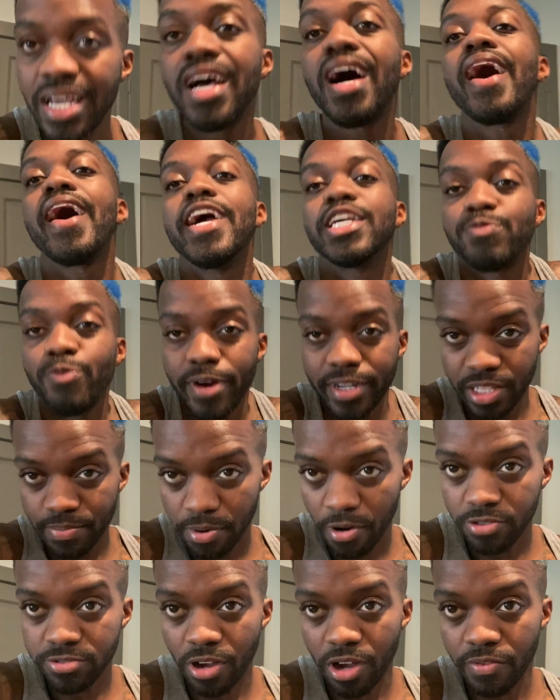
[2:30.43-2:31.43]
I used to work at the
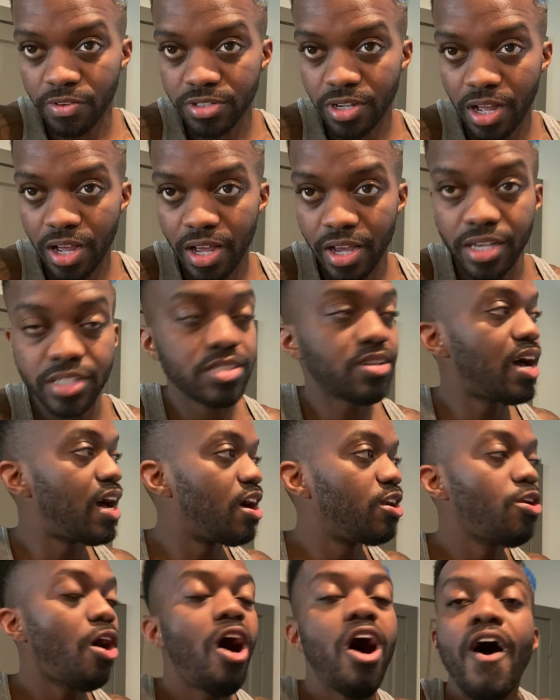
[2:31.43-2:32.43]
post office, all right? So I
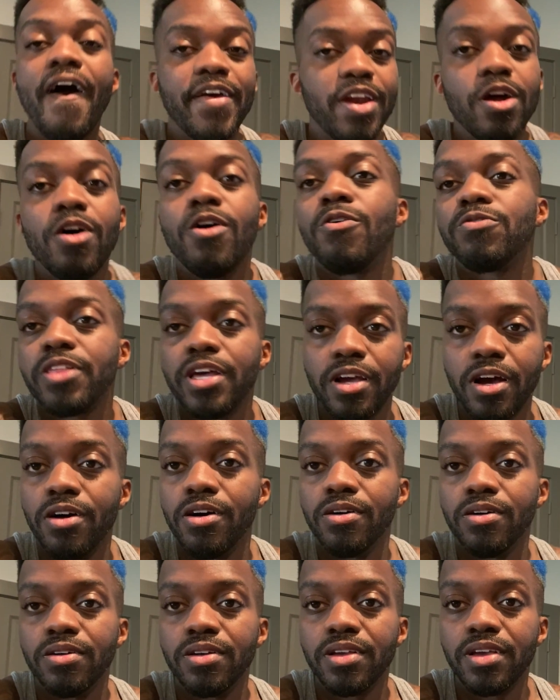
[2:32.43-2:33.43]
already know if they
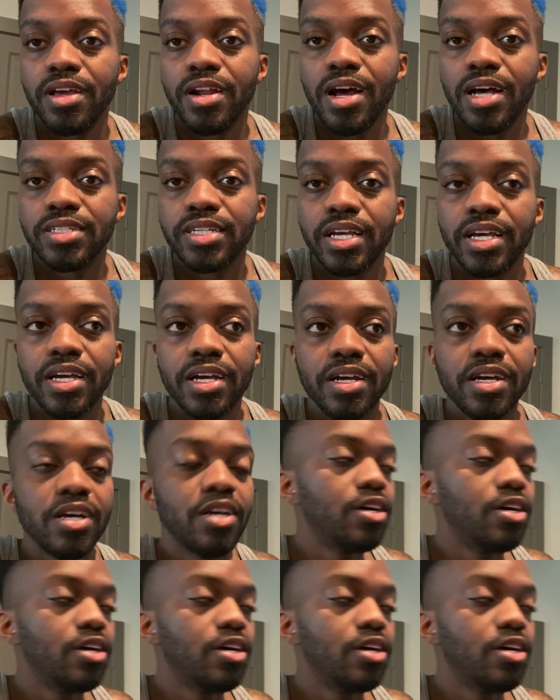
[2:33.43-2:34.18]
on. You know what I'm saying?